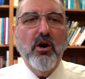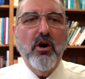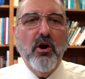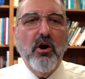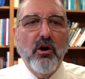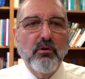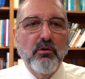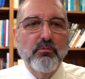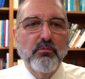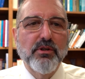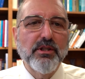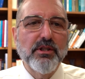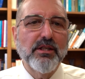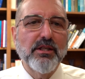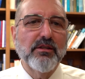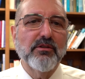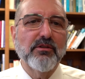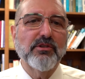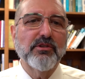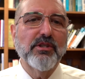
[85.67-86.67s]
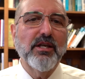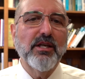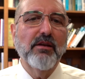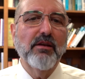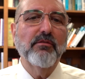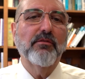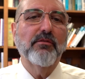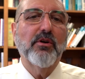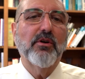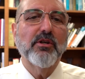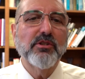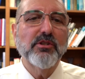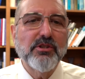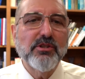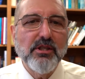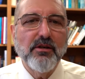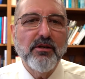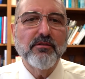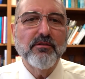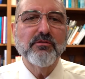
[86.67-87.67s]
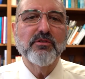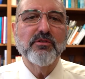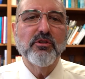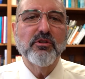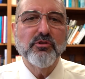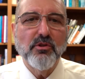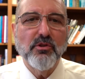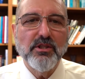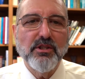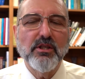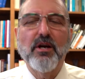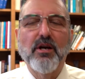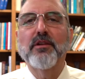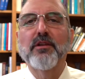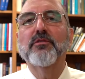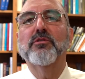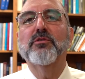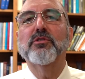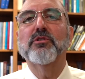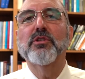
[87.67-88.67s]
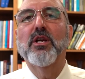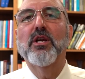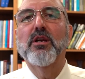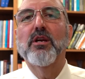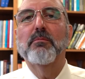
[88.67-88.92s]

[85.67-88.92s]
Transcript: our willingness to give of ourselves so that others